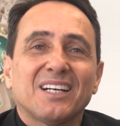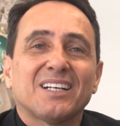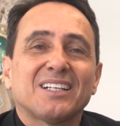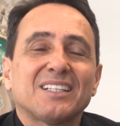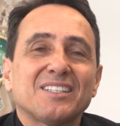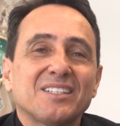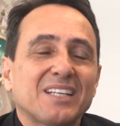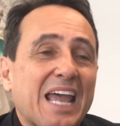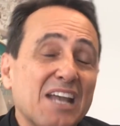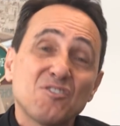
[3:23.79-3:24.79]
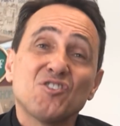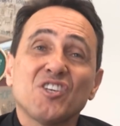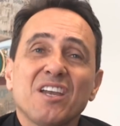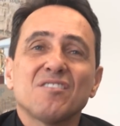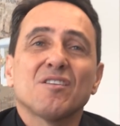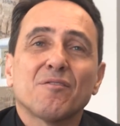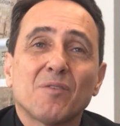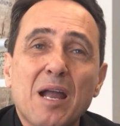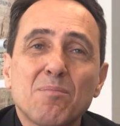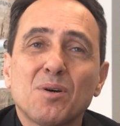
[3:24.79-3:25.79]
uh, the exchange of
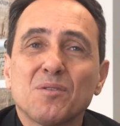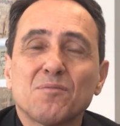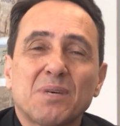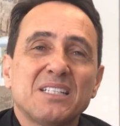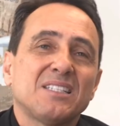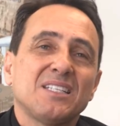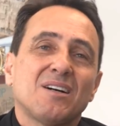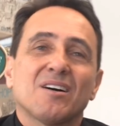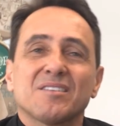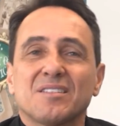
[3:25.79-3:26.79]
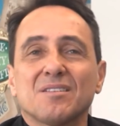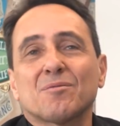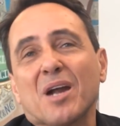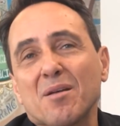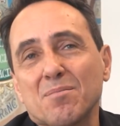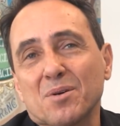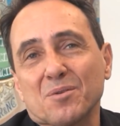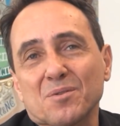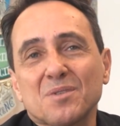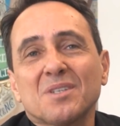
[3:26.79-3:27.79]
ribose by
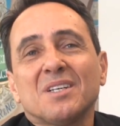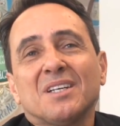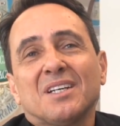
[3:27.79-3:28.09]
deoxyribose,